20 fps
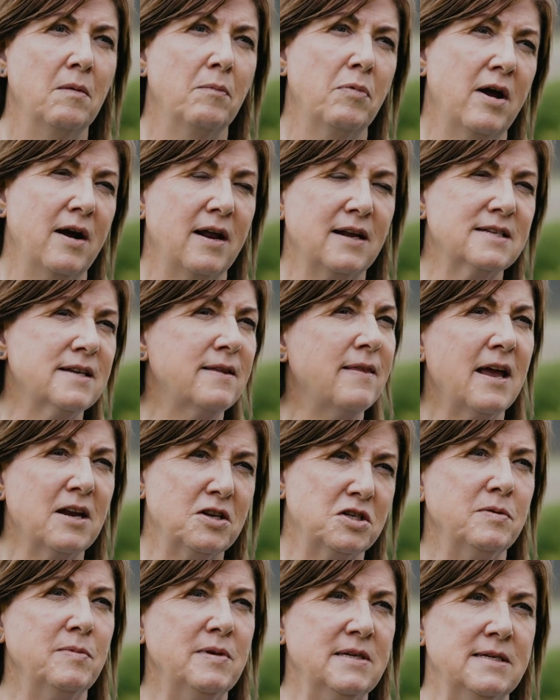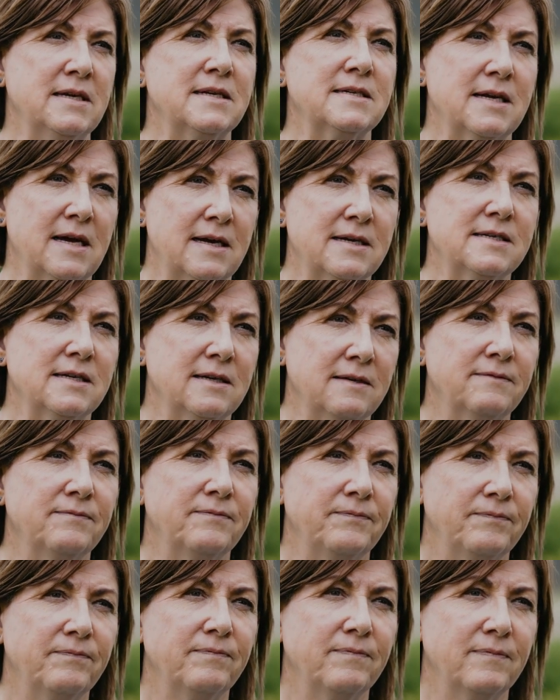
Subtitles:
products, and that to me is exciting.